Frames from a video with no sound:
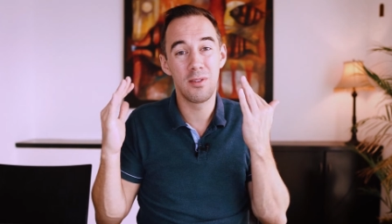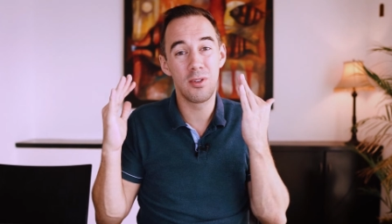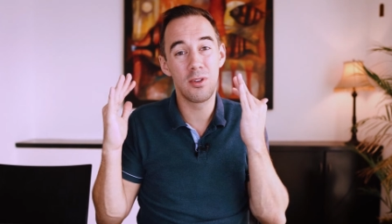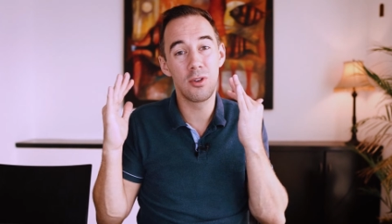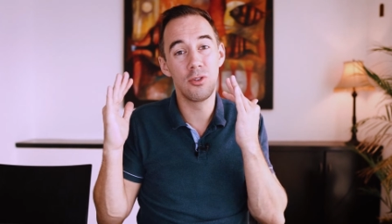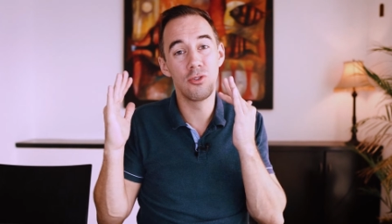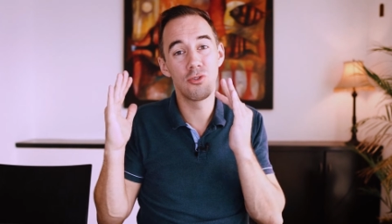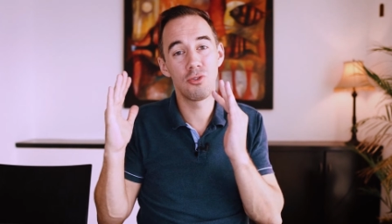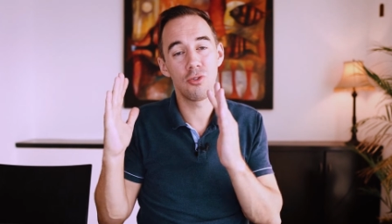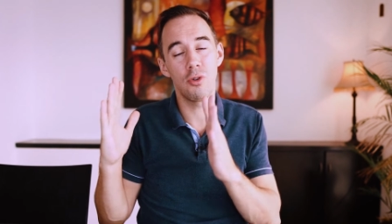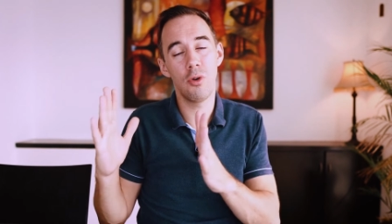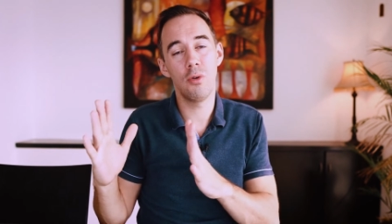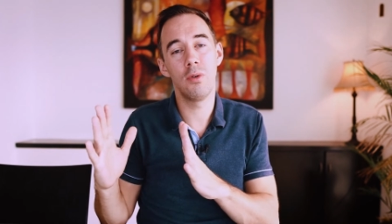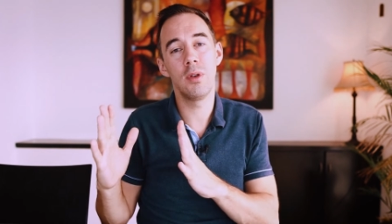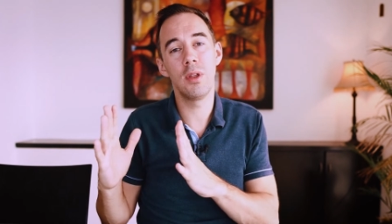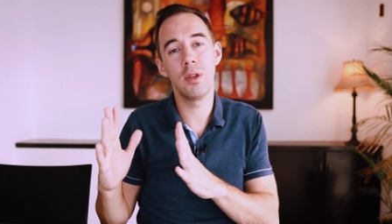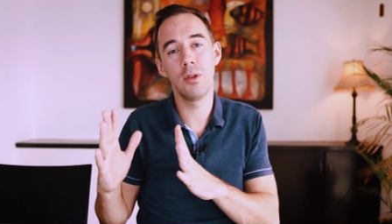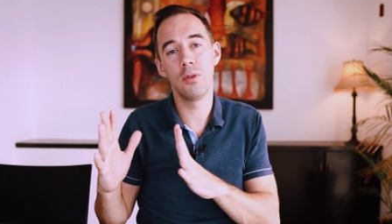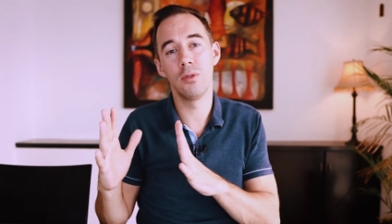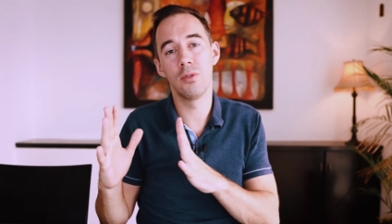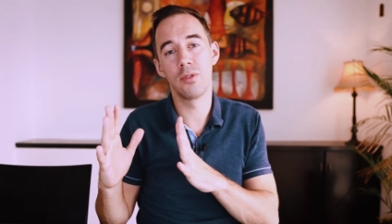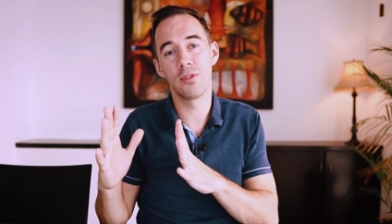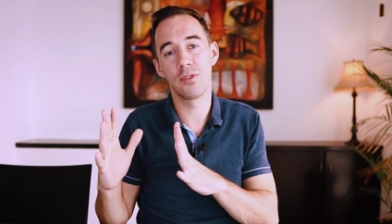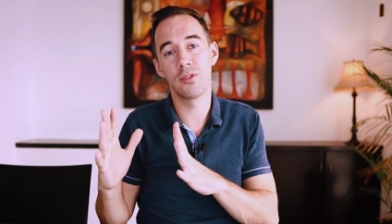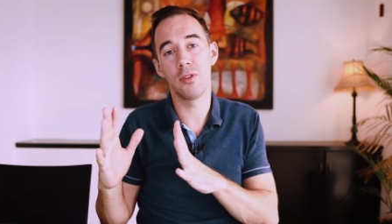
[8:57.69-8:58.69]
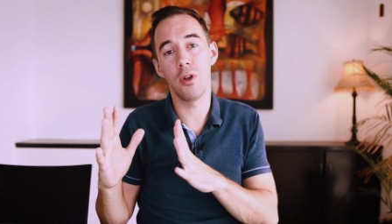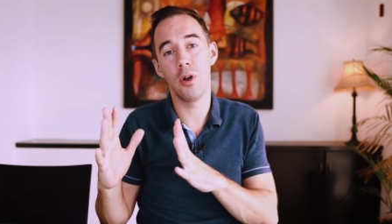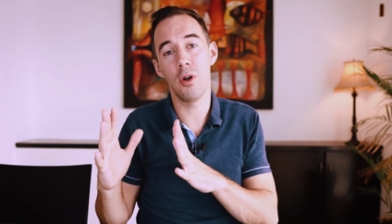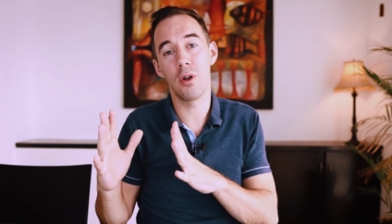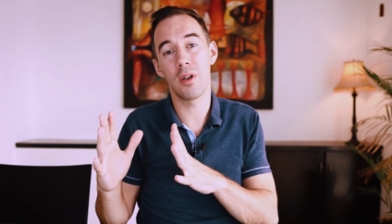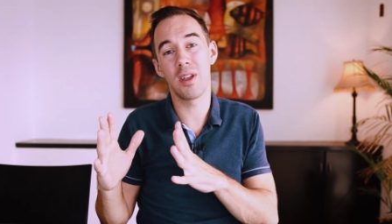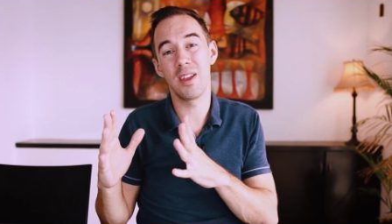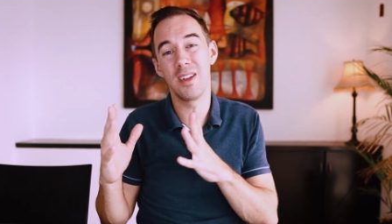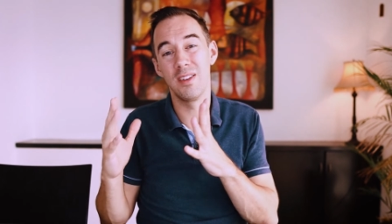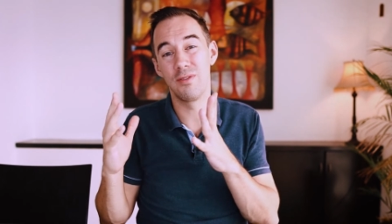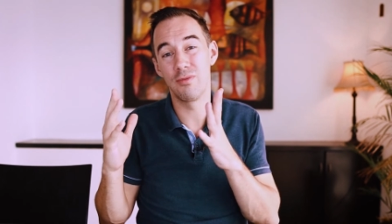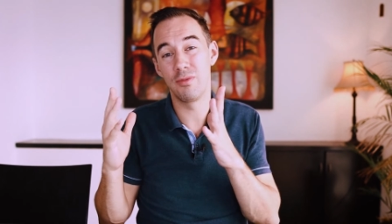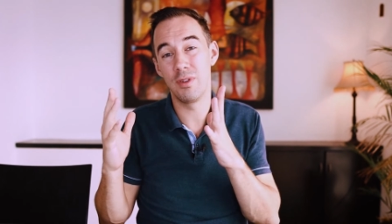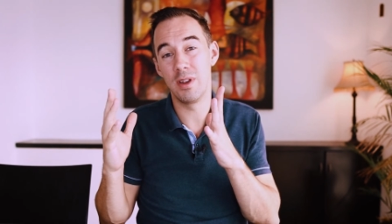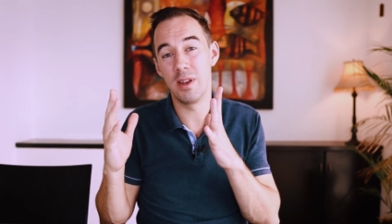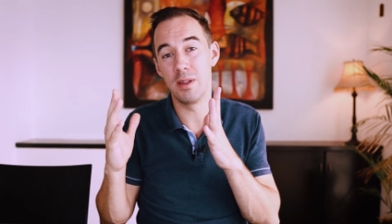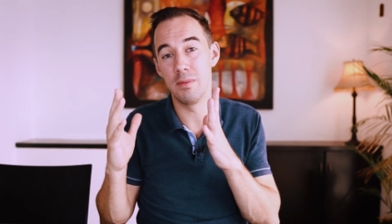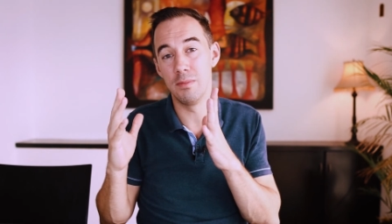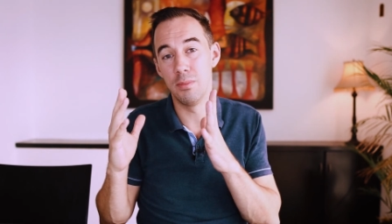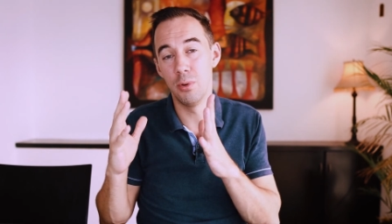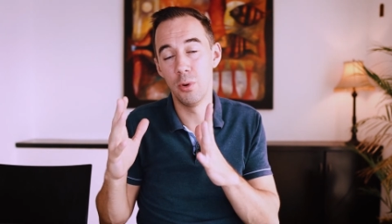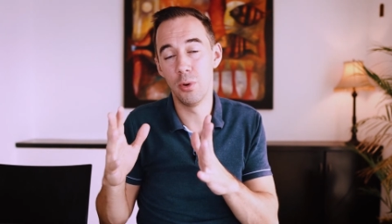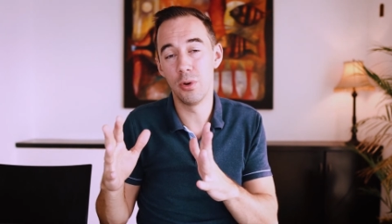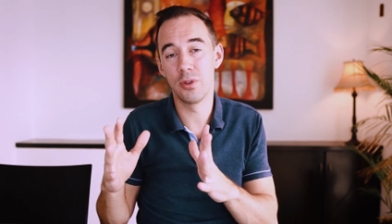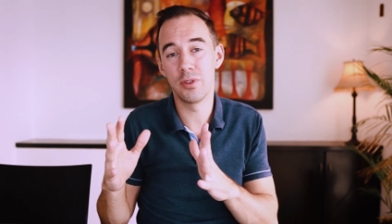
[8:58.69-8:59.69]
Controlling your stock is really
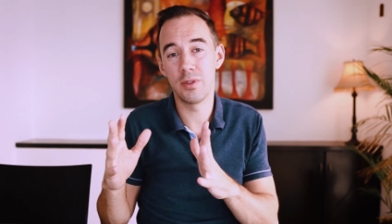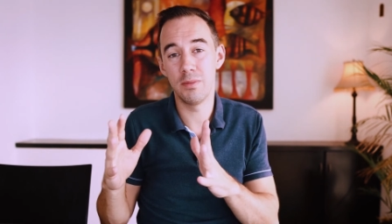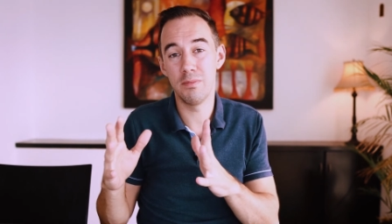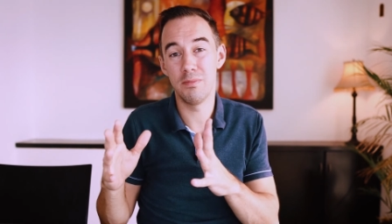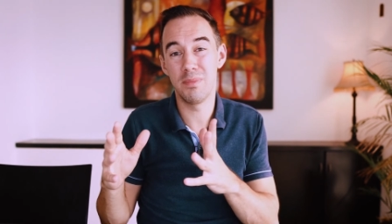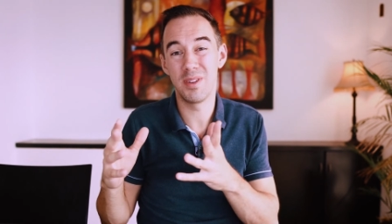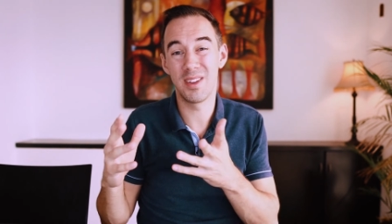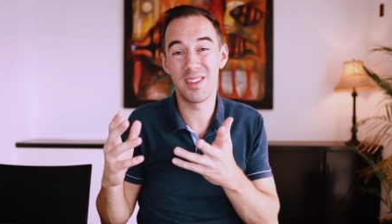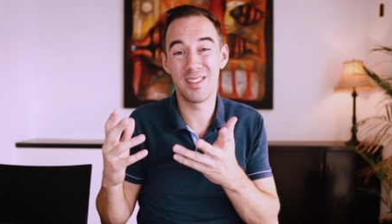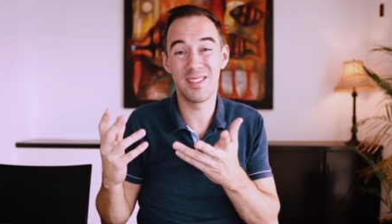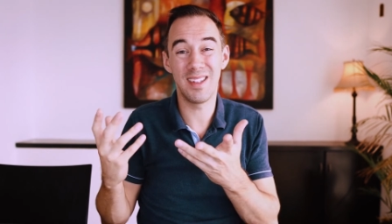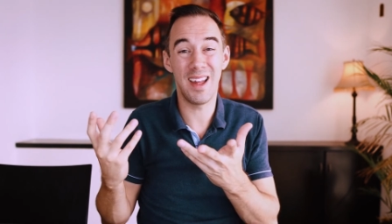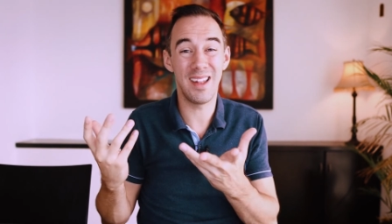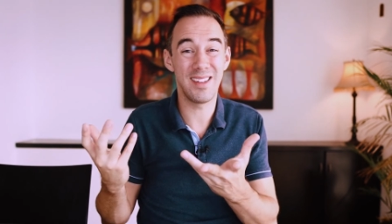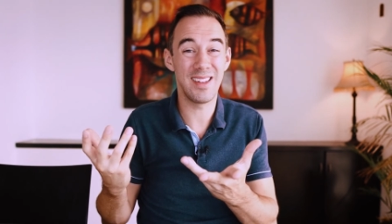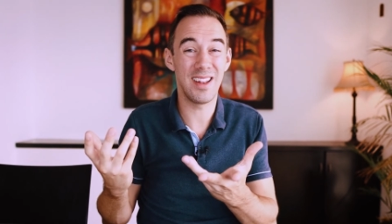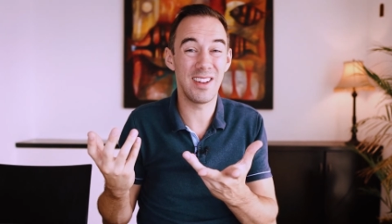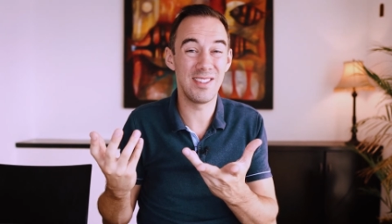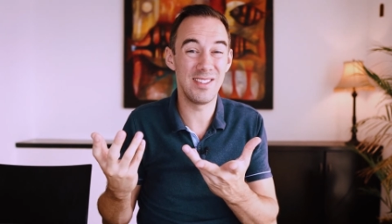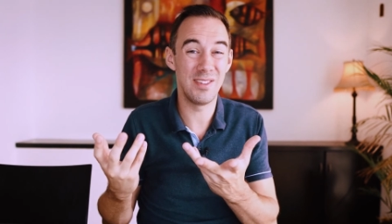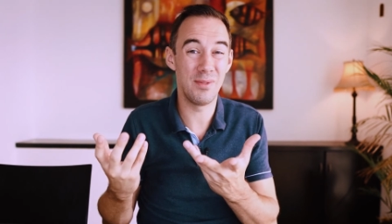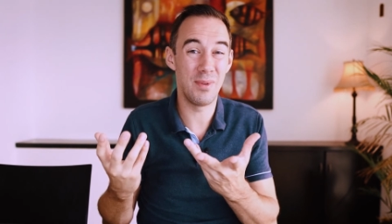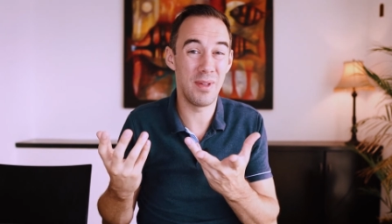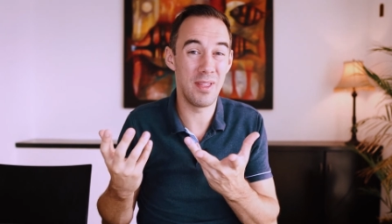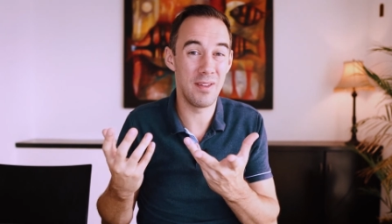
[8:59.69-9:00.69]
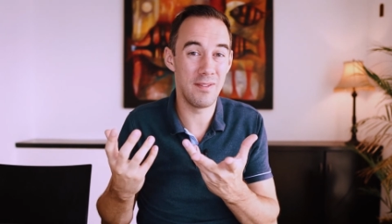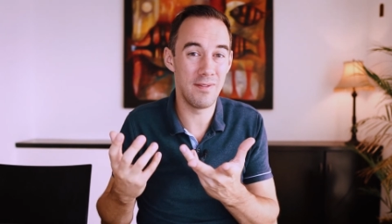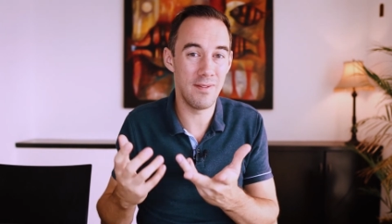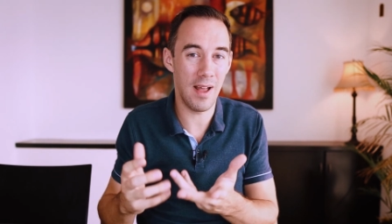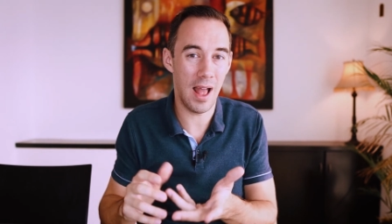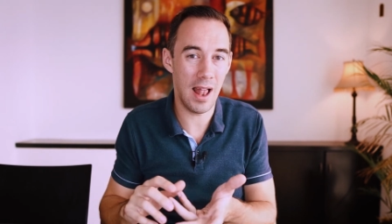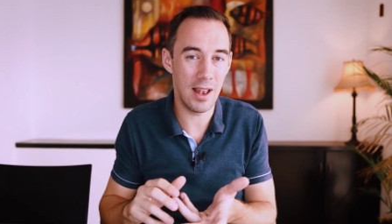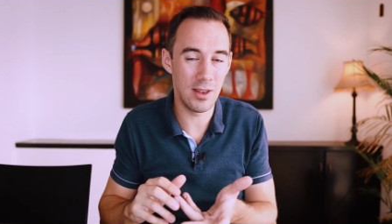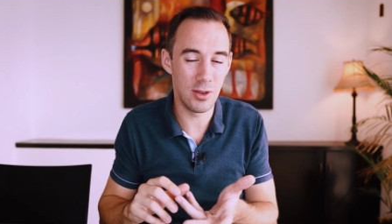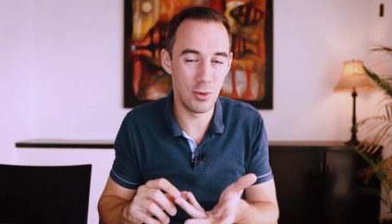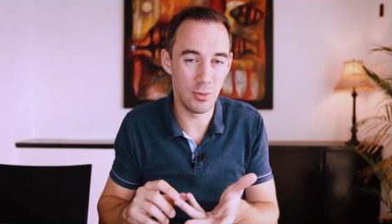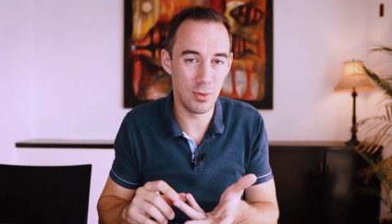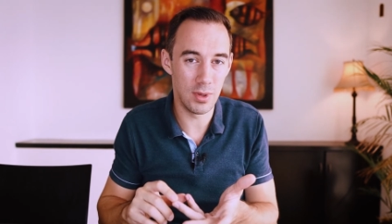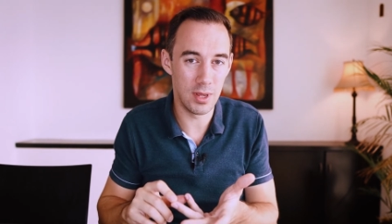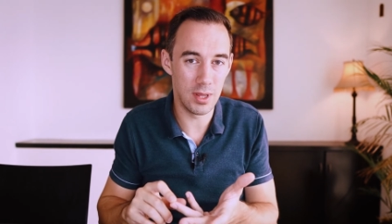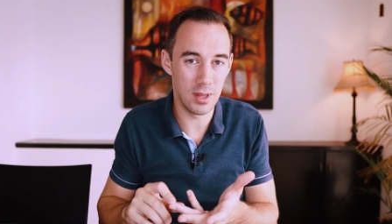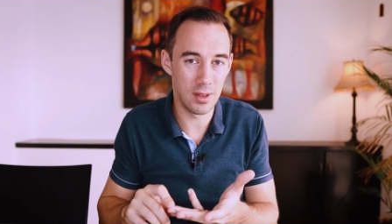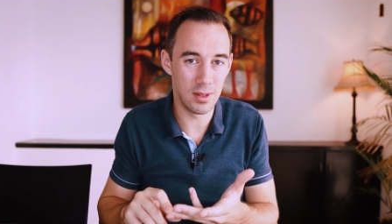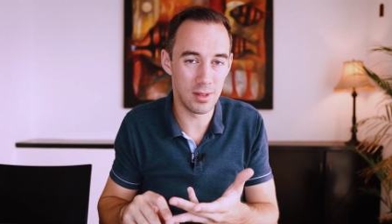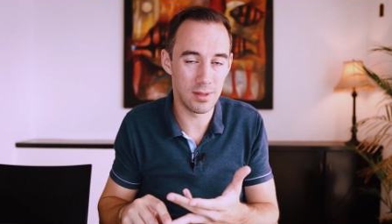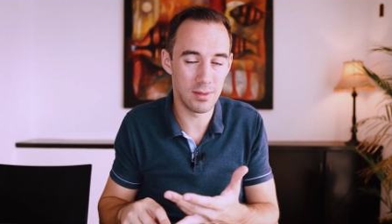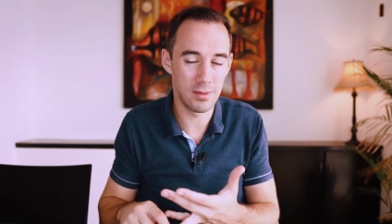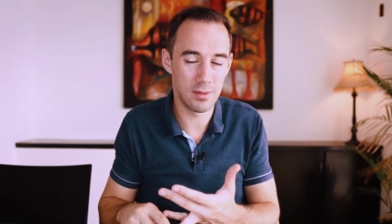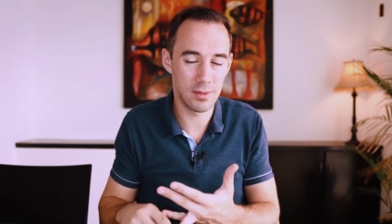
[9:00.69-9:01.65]
important because that's actually where the value is.